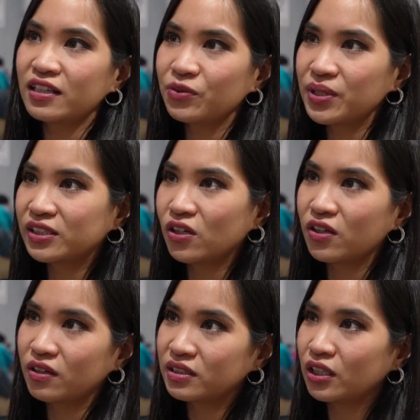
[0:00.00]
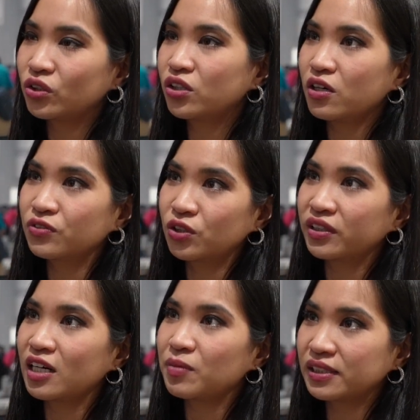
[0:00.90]
who is the director of
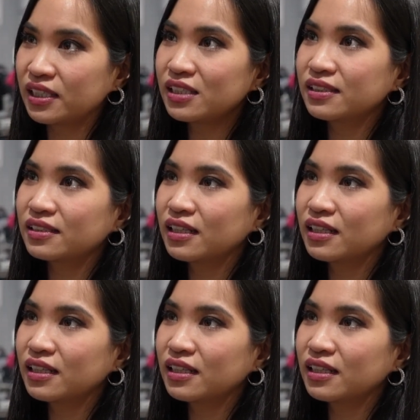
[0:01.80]
SoulCalibur 6,